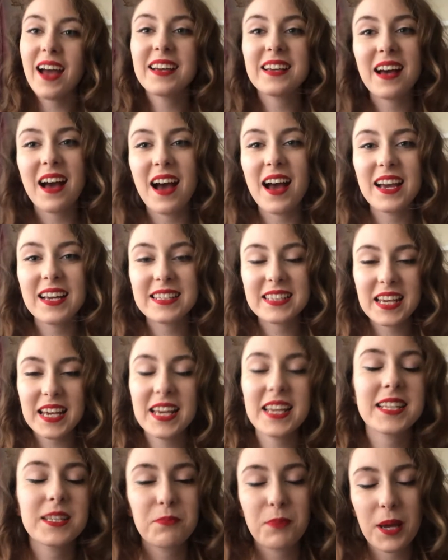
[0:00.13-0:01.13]
Hi guys,
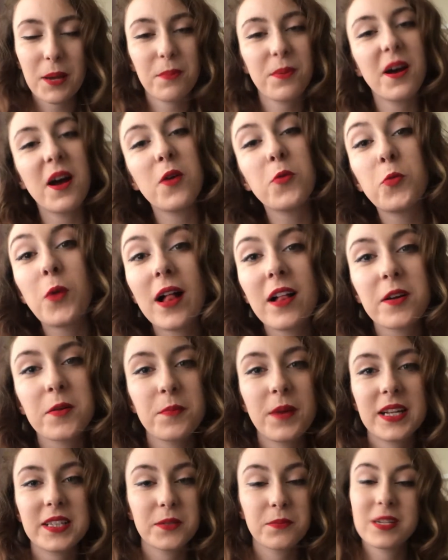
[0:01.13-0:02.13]
it's Pippa.
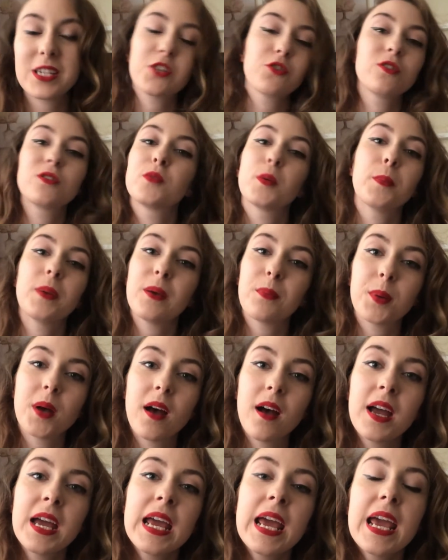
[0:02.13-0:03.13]
Welcome back to Mysteries with
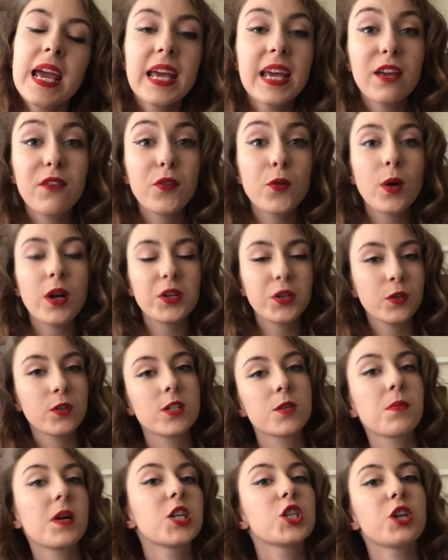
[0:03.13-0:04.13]
Pippa. If you are
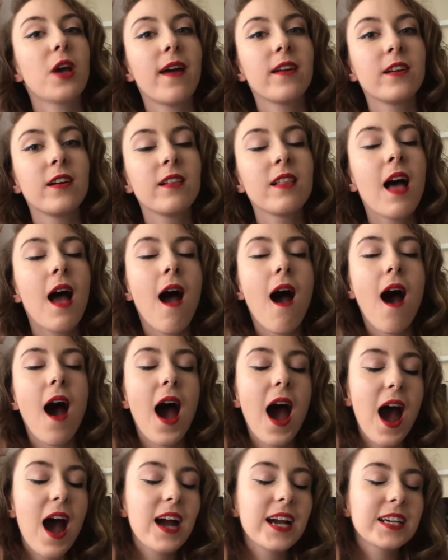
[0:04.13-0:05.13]
new to my channel,
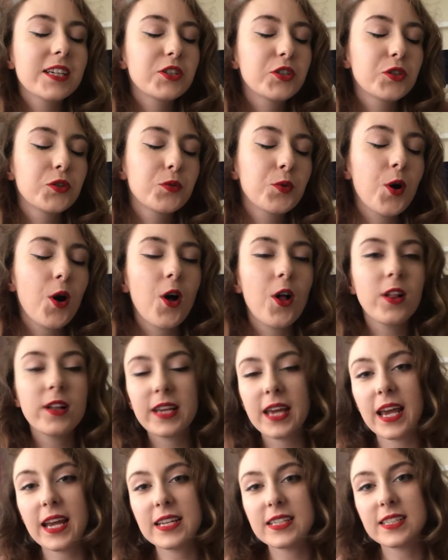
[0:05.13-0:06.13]
I do all
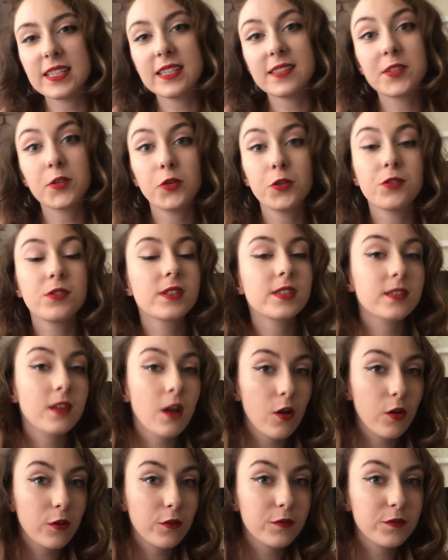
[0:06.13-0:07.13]
cases
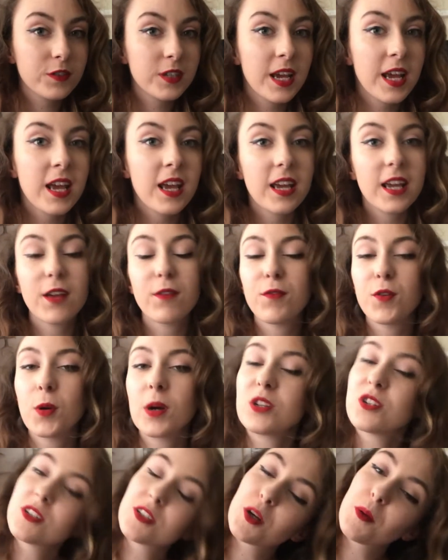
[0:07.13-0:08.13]
unsolved. If you
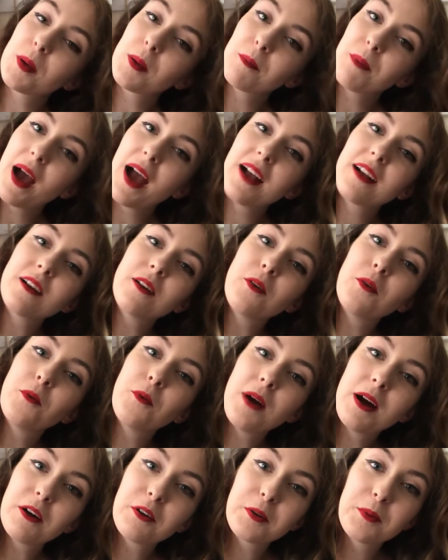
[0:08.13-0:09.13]
are just coming back,
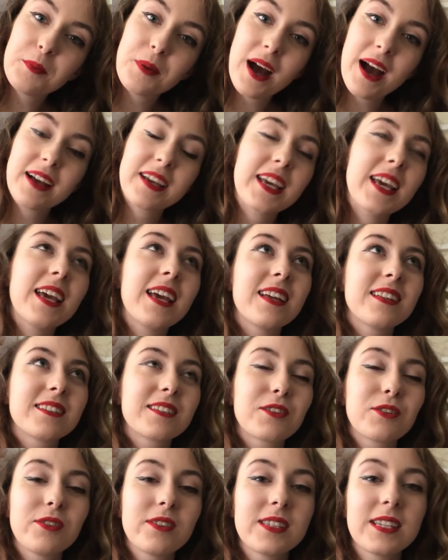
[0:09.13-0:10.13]
welcome back.
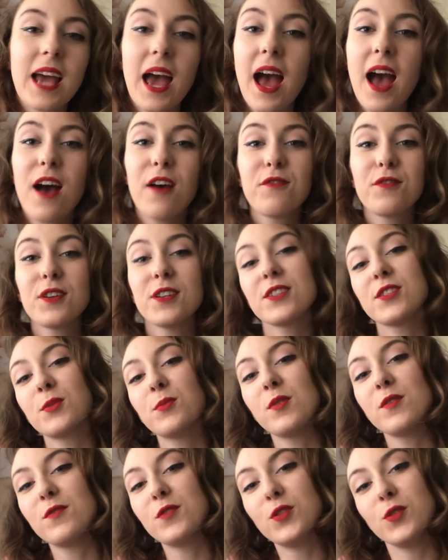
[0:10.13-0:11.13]
It's good to have
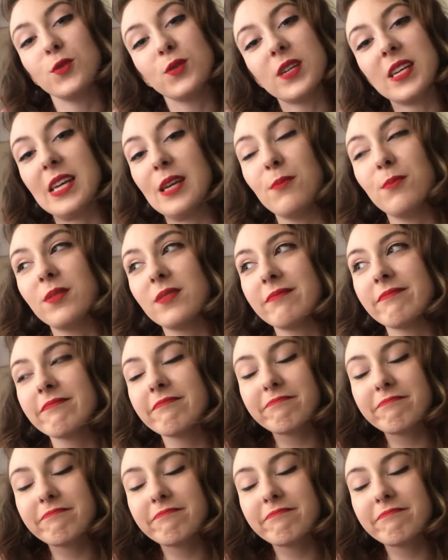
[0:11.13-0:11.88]
some of you keep